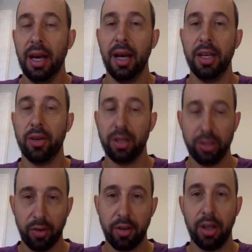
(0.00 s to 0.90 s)
You can
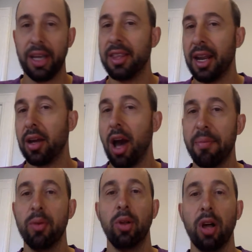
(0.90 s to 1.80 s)
sort of click that a
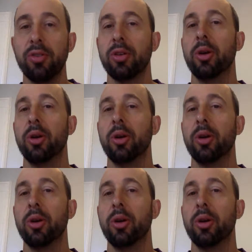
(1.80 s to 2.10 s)
copy will also